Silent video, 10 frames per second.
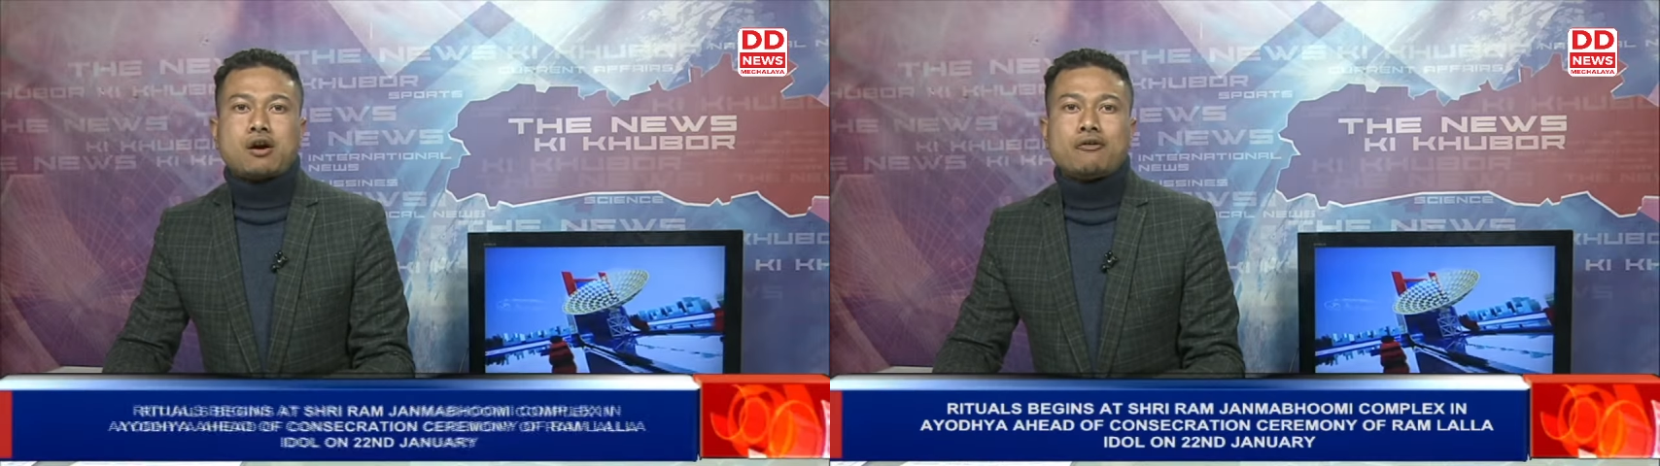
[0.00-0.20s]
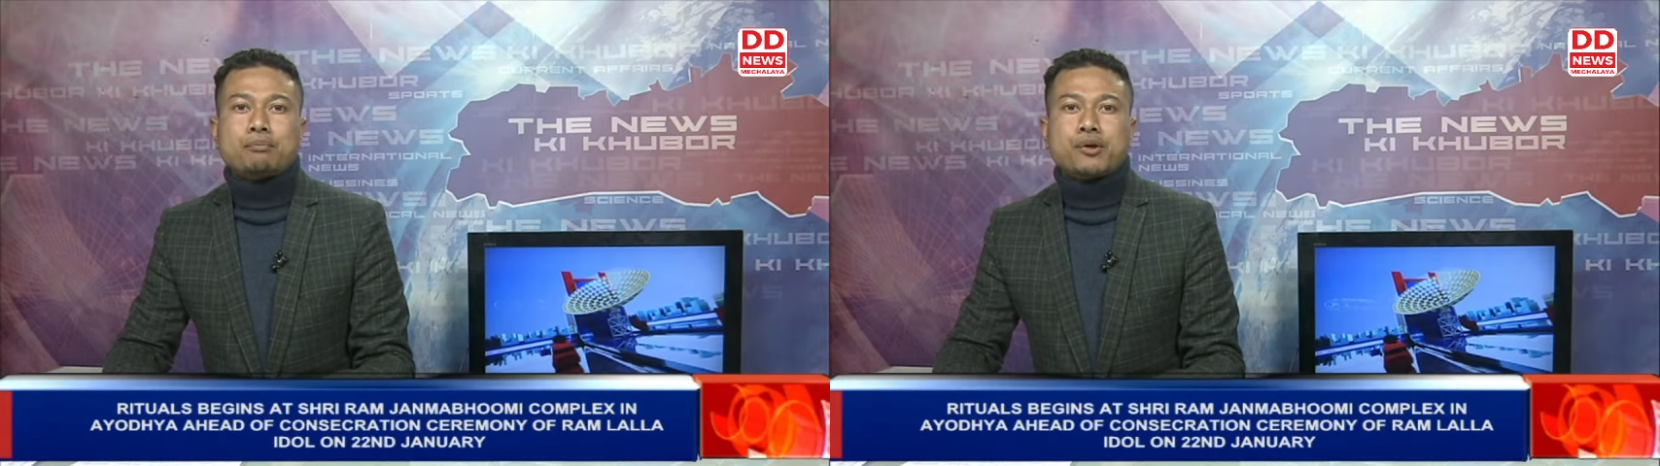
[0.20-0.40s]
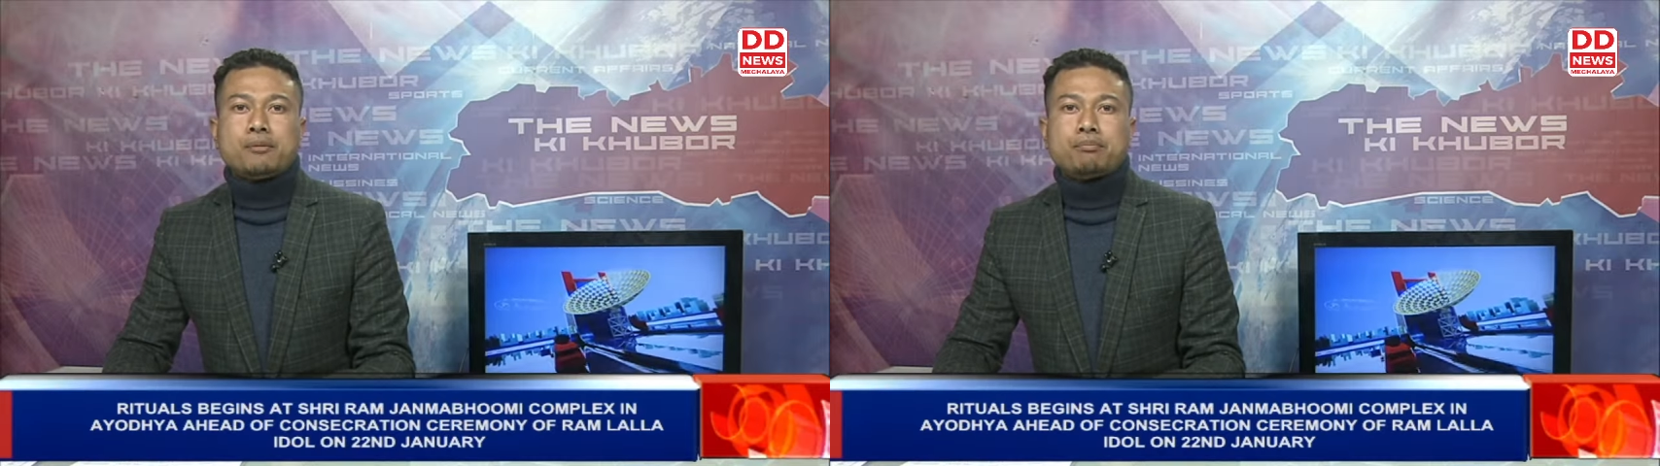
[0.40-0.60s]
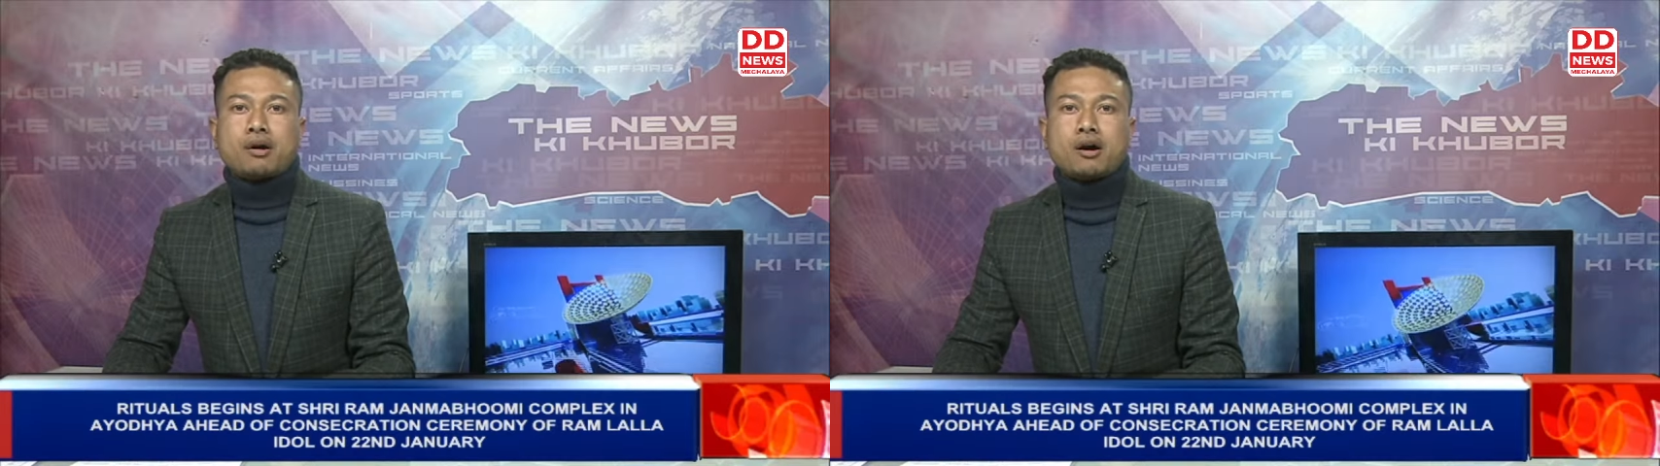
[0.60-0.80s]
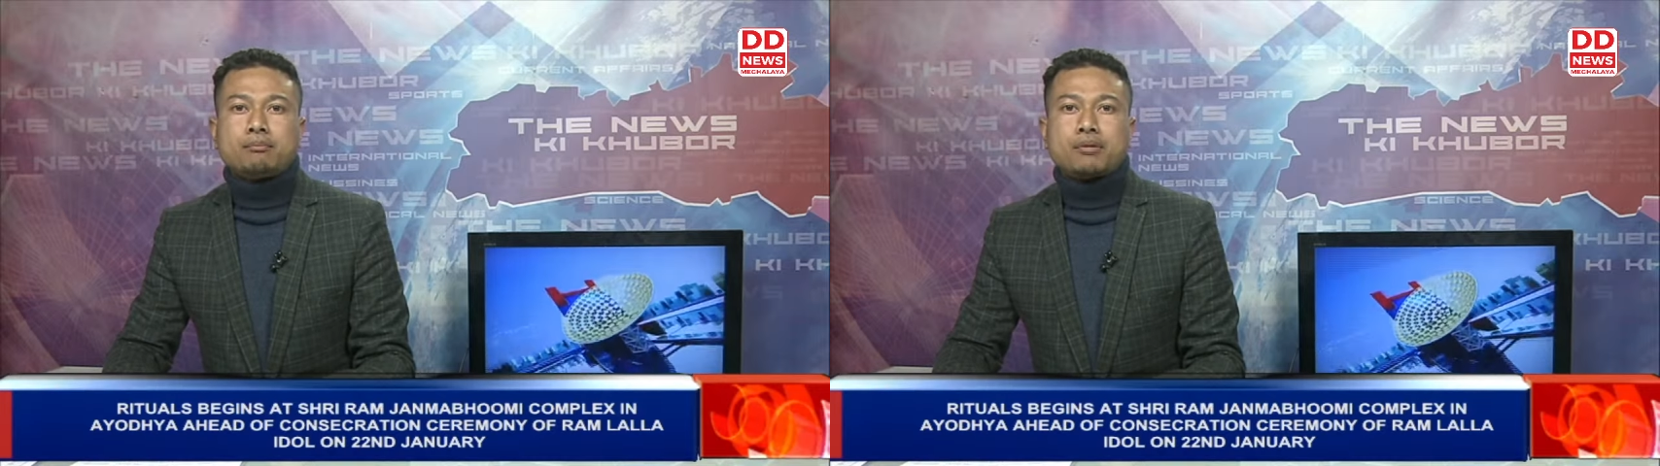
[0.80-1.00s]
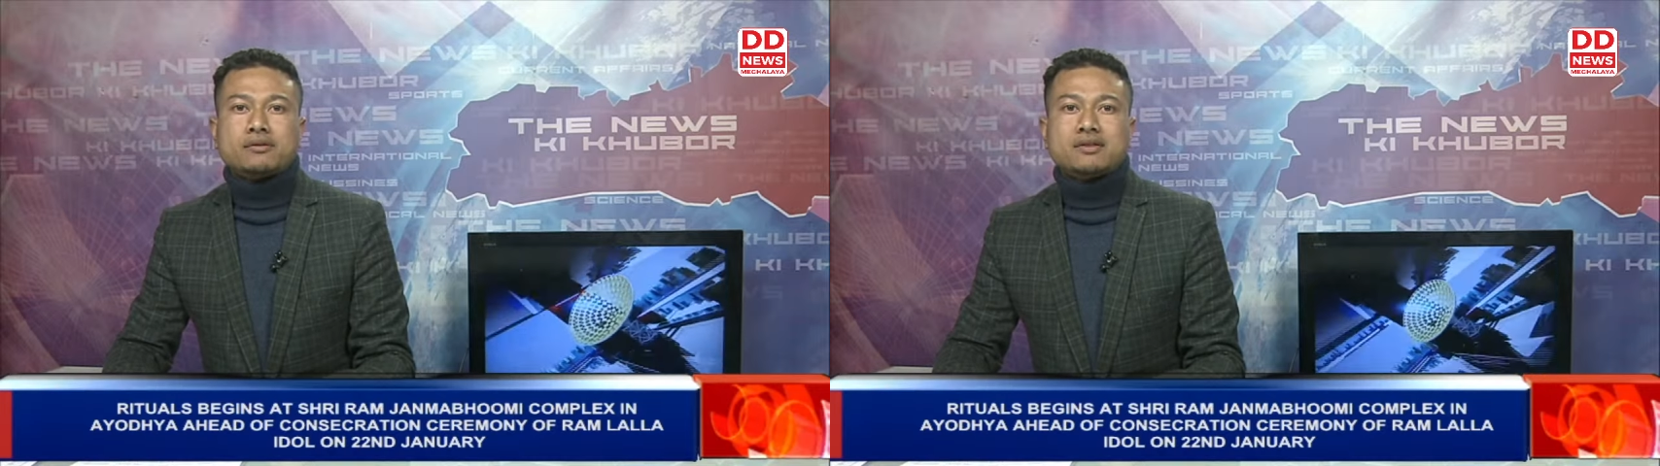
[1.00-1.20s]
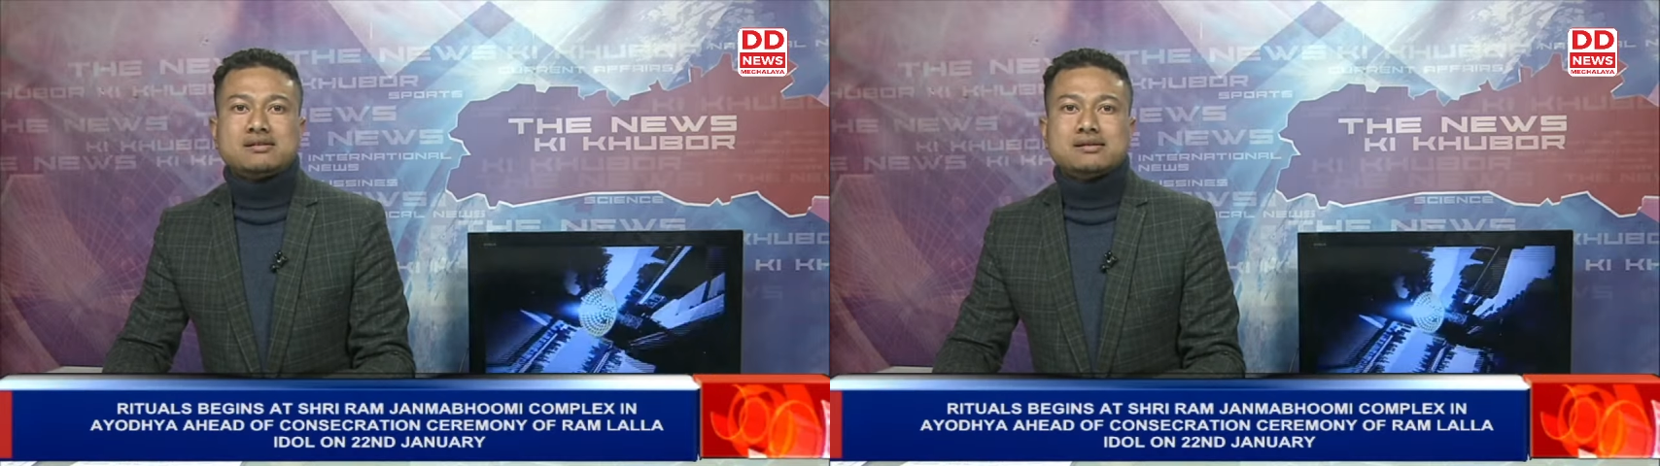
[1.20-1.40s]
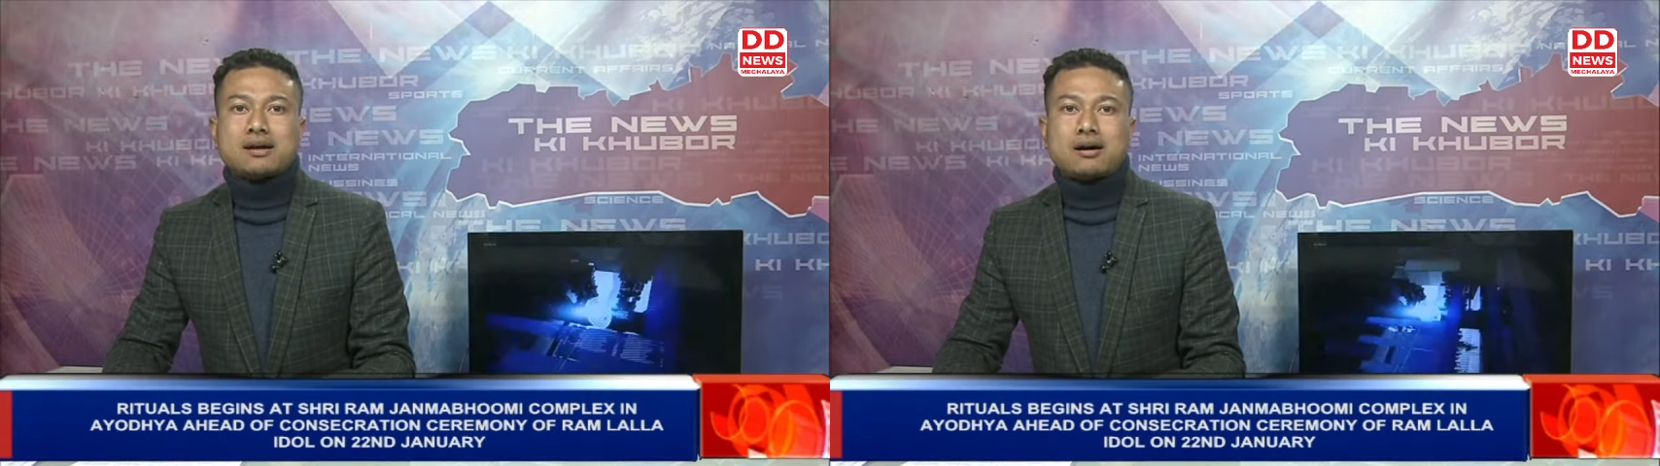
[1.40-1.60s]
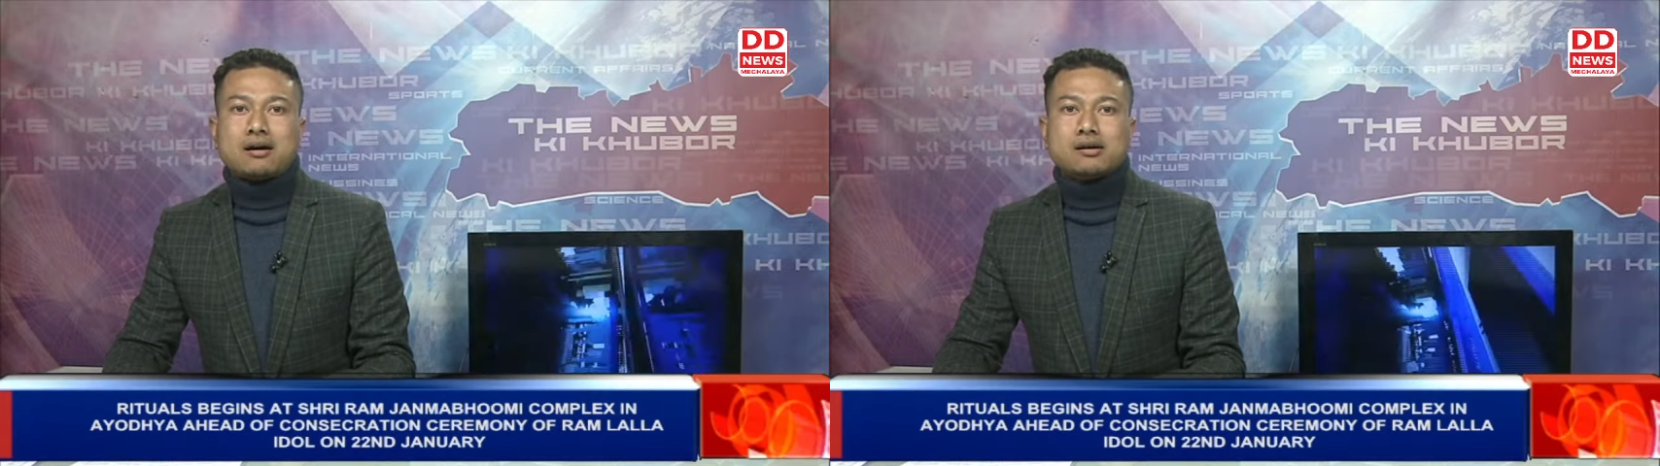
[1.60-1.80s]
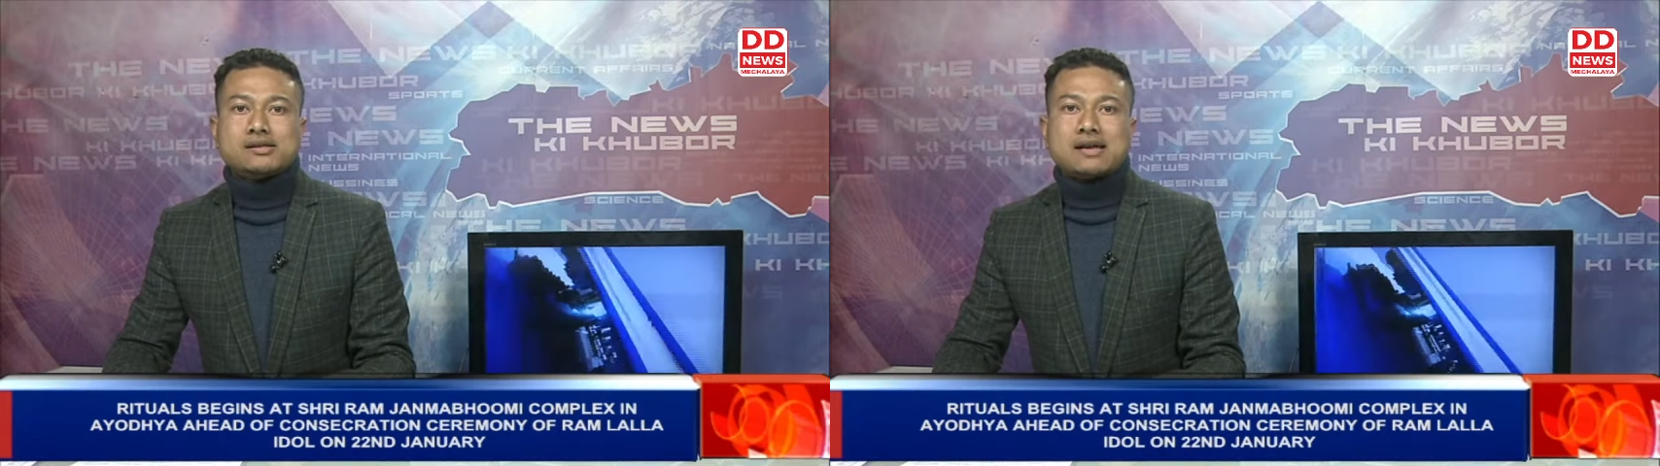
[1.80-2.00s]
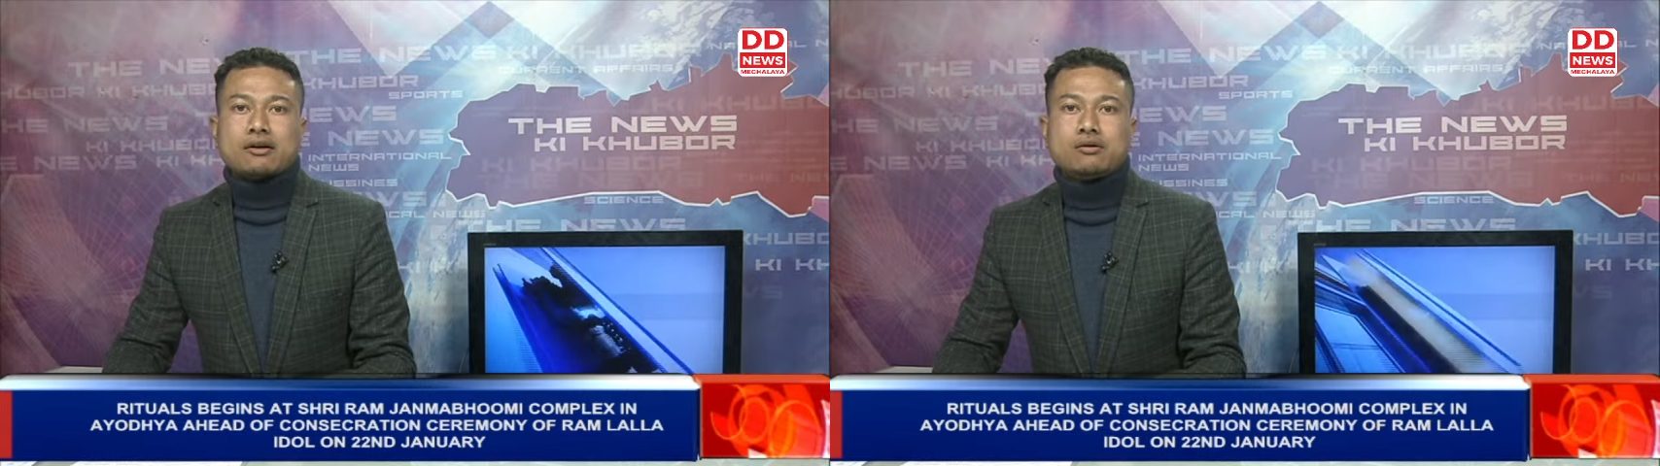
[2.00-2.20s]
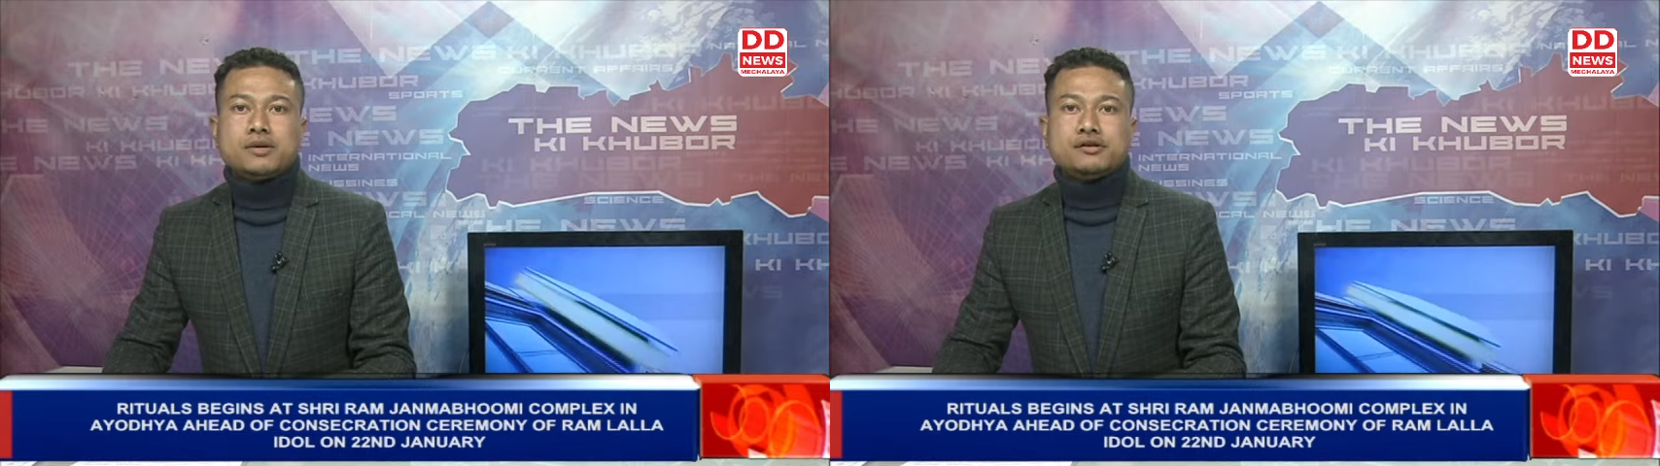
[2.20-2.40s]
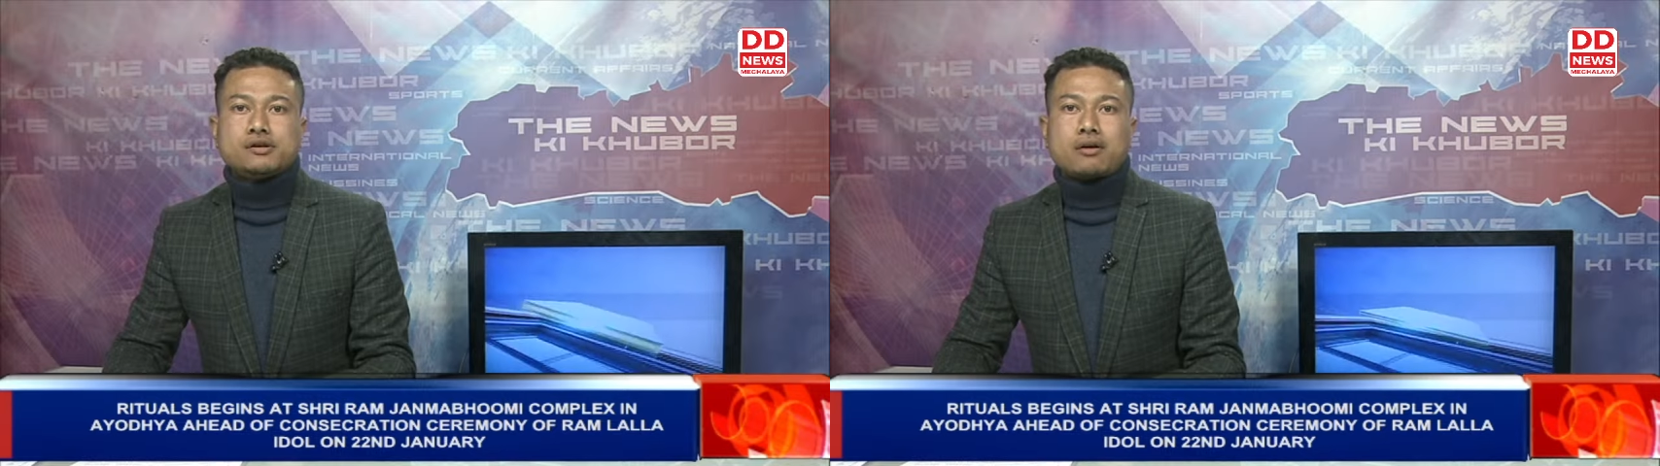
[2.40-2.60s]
of pre-pran pratistha sacraments